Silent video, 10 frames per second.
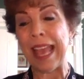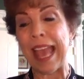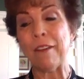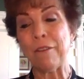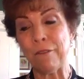
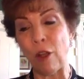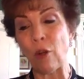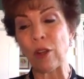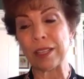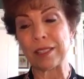Have
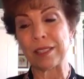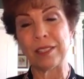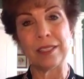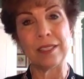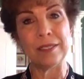focus.
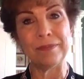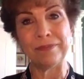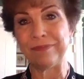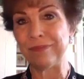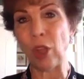
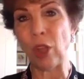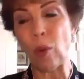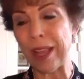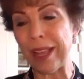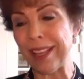Don't
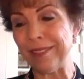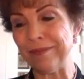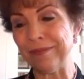wing it.